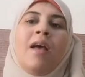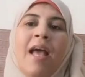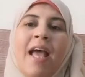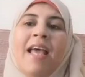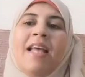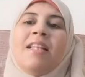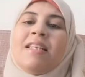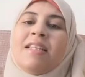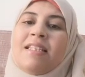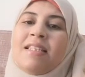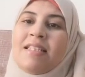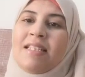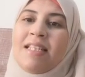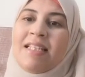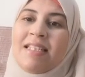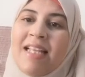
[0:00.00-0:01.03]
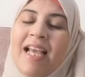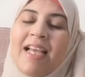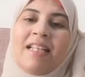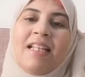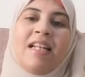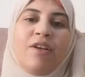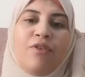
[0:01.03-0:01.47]
And it is
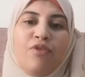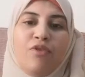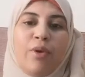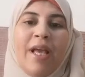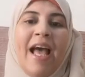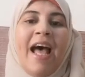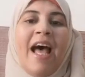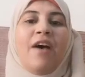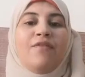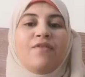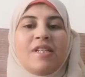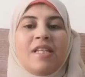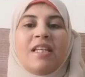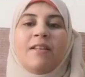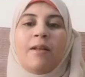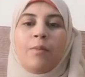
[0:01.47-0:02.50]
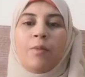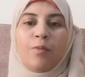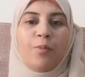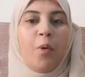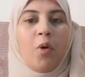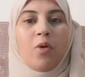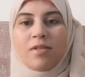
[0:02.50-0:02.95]
exactly if we have C double
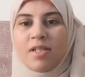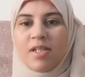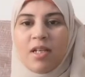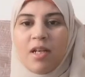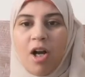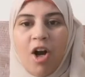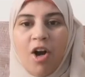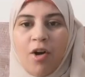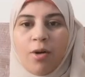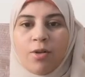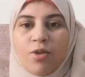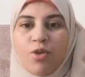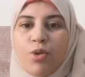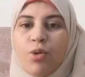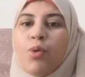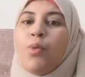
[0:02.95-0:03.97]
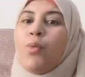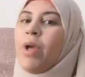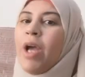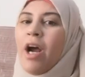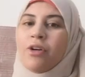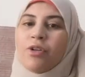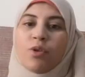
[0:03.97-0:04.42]
bond Cr2,
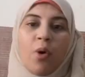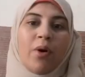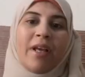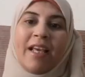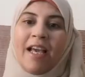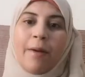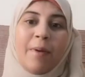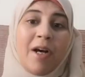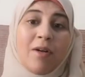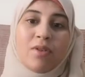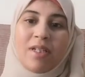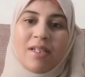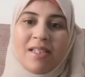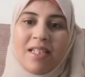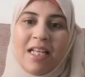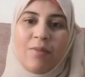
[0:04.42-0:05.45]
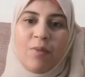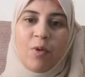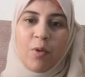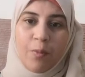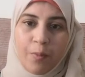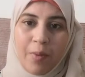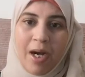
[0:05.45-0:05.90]
we are talking about the same
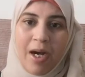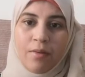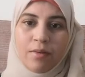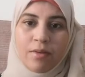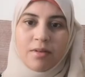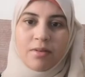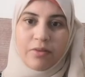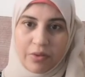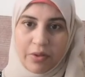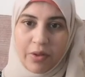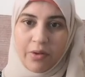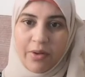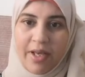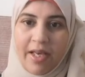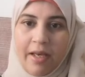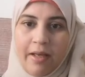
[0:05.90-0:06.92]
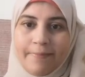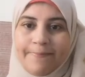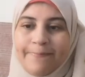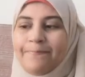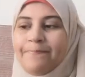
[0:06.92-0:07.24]
compound. Okay?